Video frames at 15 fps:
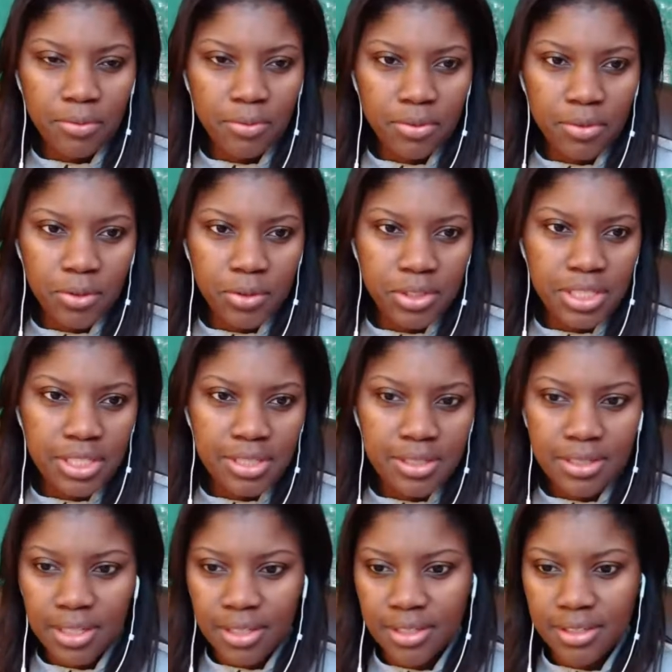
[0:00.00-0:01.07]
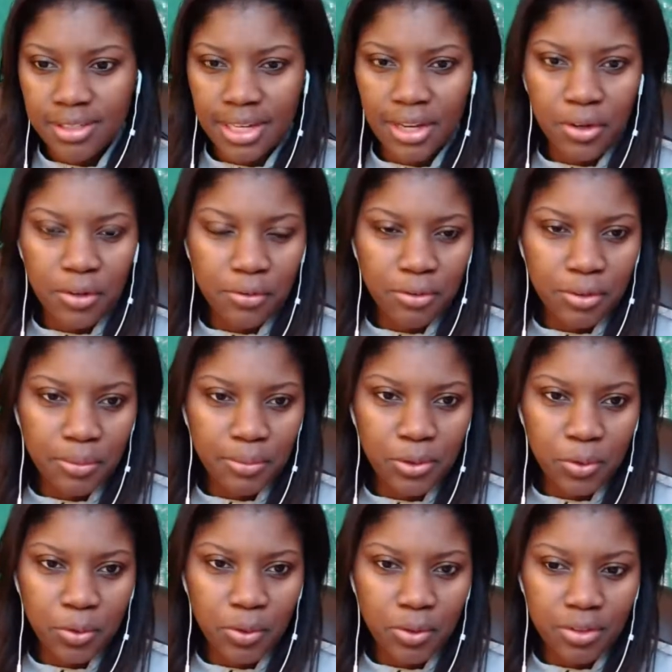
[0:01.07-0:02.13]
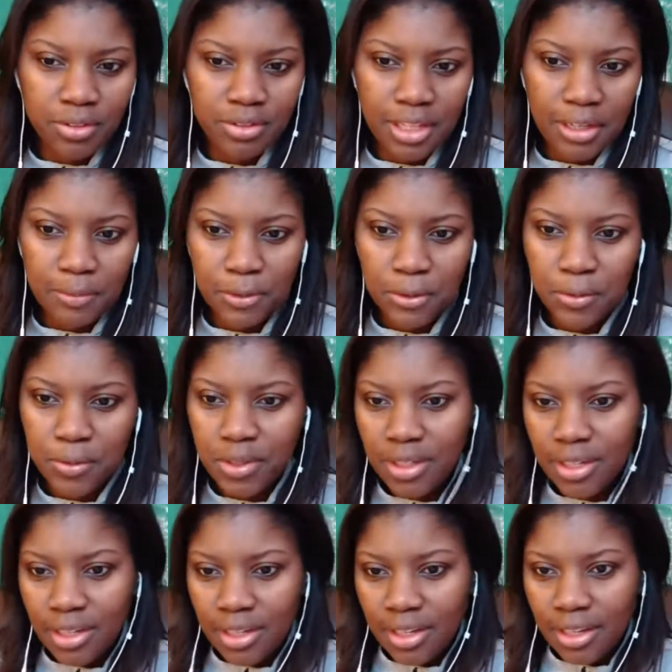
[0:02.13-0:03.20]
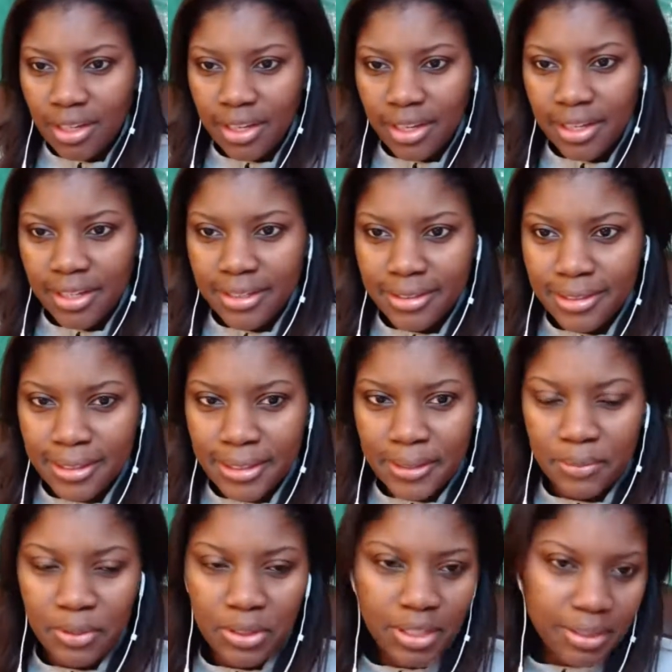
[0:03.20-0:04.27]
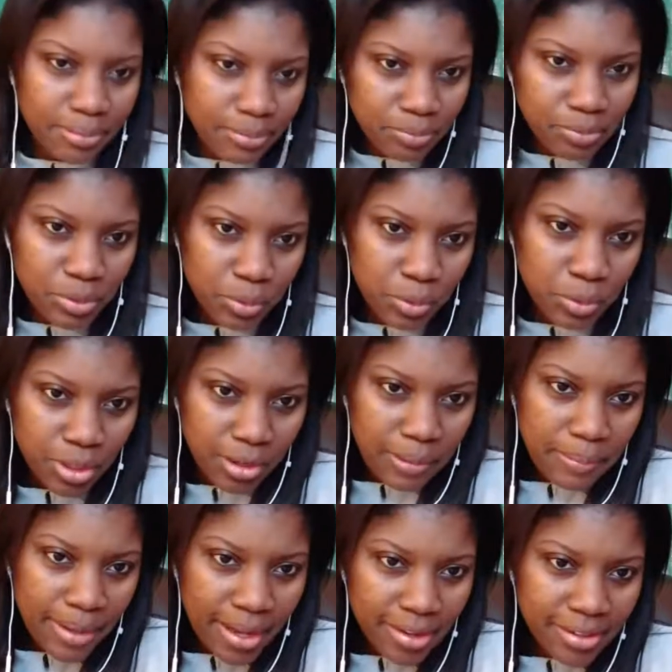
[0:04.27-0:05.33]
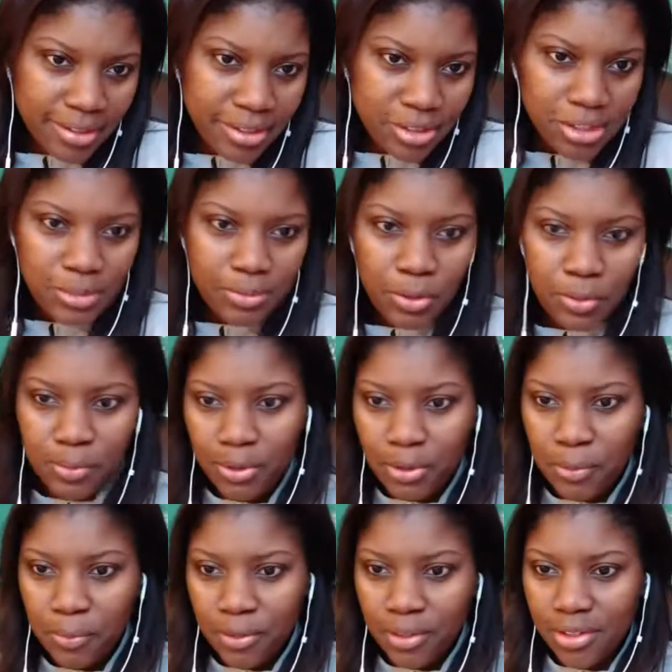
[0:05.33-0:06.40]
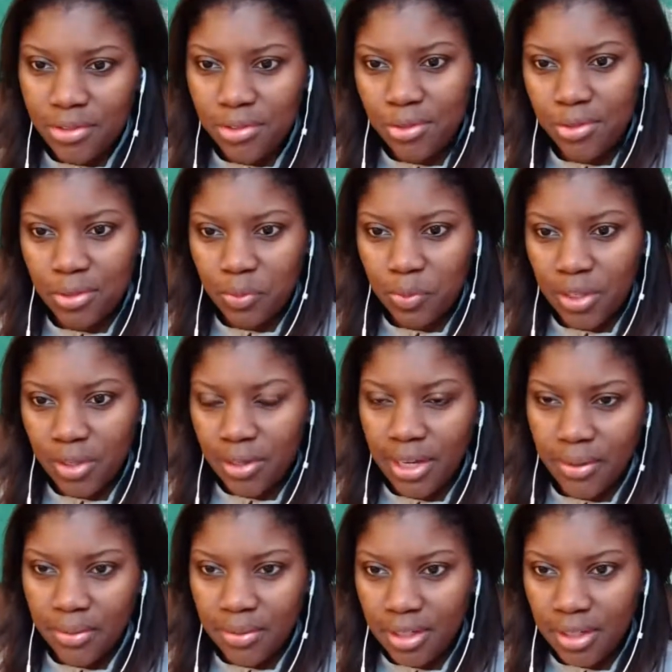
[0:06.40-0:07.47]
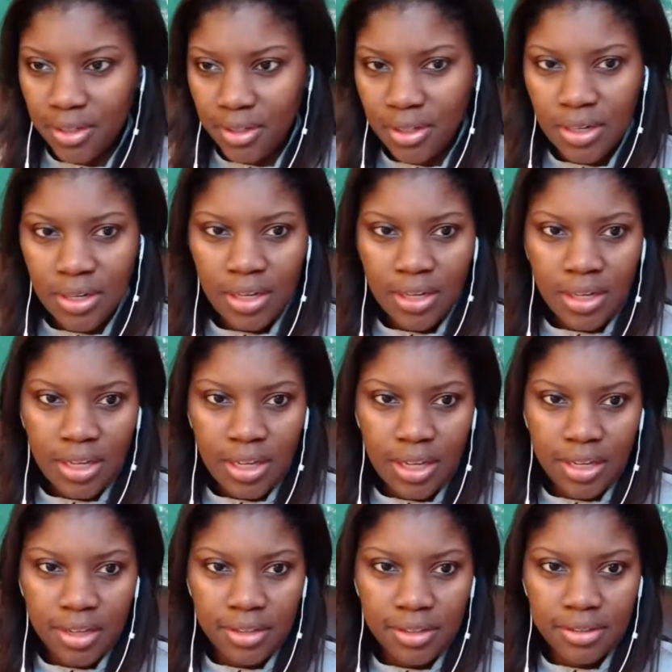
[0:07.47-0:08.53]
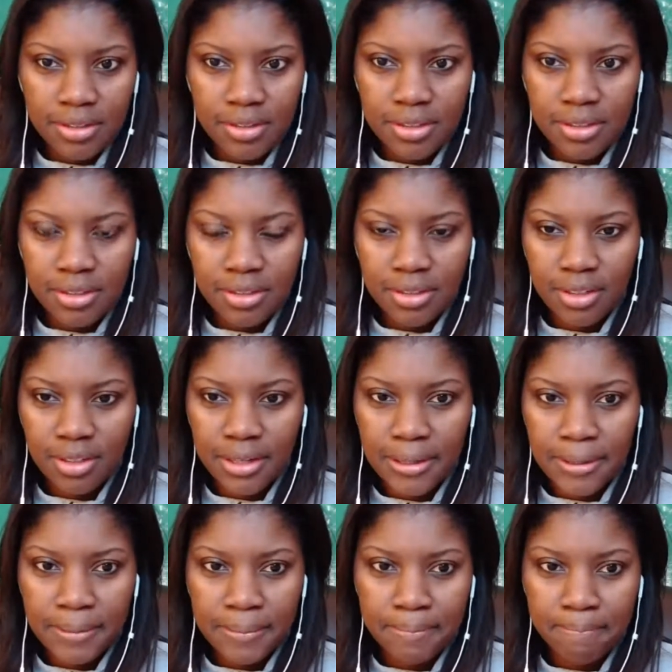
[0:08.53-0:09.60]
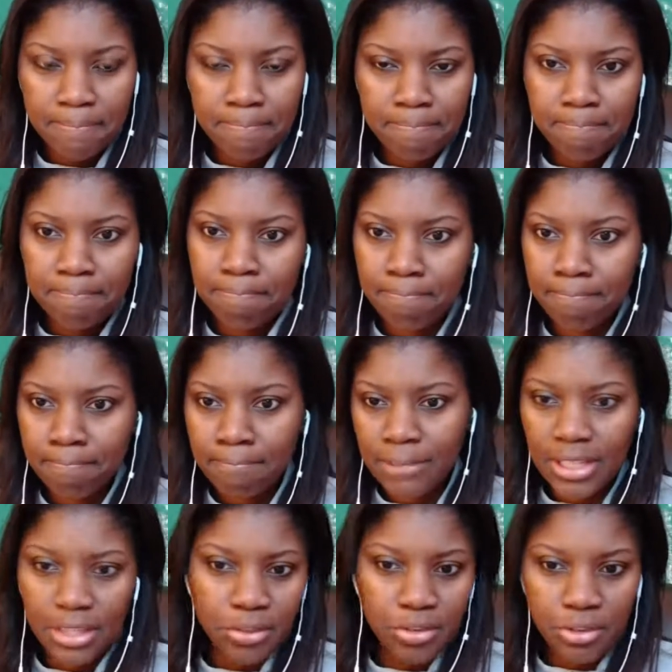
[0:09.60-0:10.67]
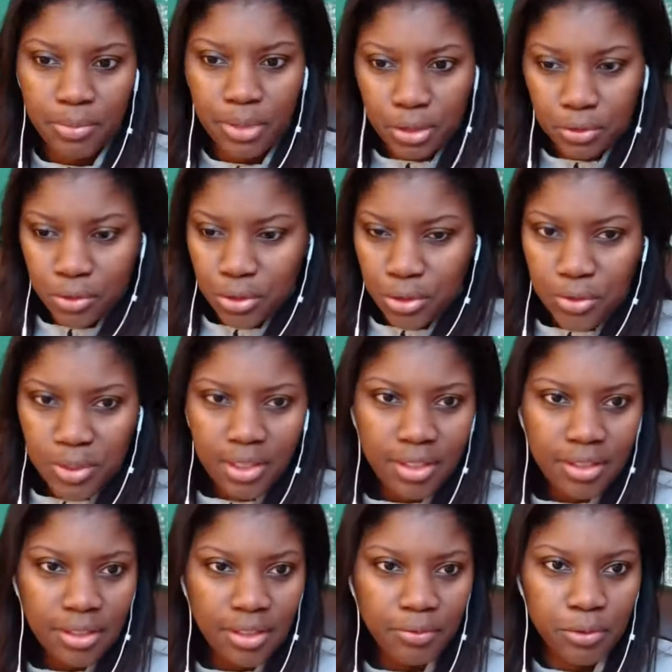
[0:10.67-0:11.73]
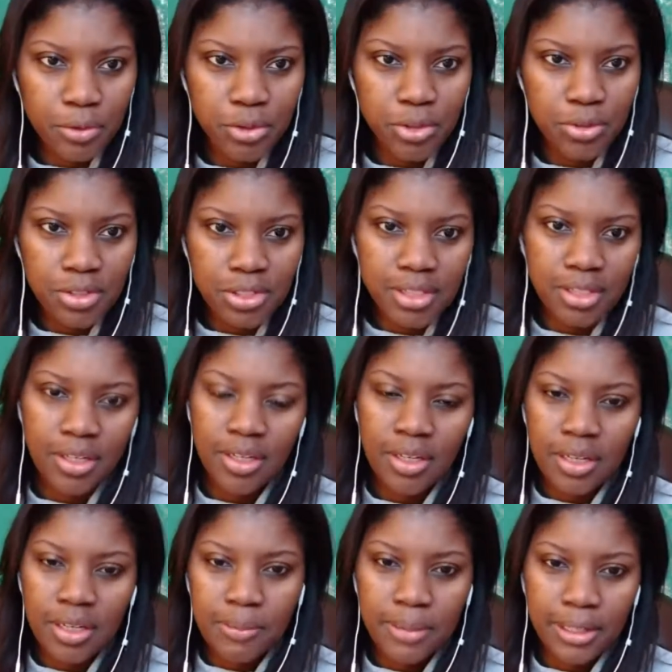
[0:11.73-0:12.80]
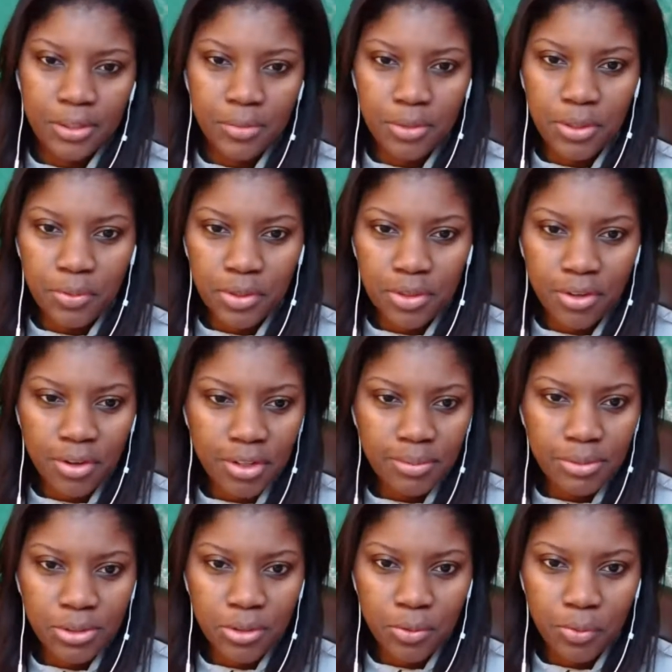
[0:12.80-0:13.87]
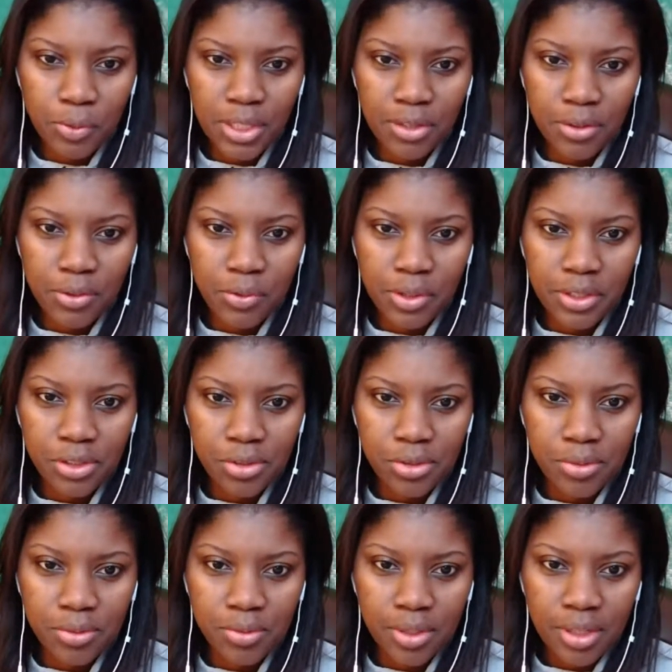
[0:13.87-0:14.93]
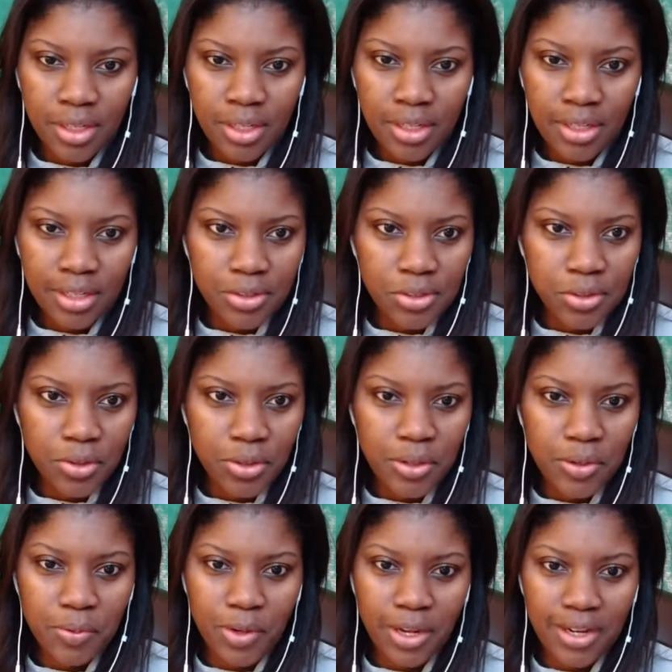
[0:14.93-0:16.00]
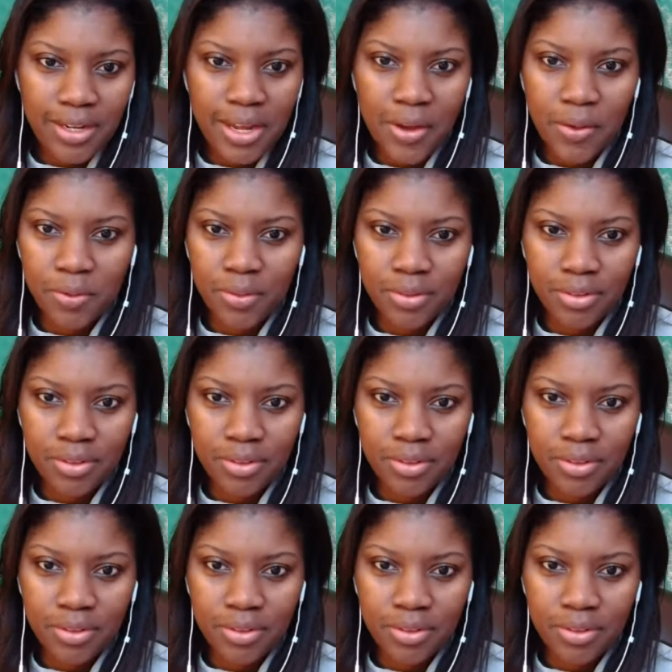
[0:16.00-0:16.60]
13 seconds out from your debut, and yeah, we'll talk about it in just a moment. But I hope you guys are doing well out there, and thank you so much for tuning in and for choosing Black Spring with Autumn. So we are going to get started right now.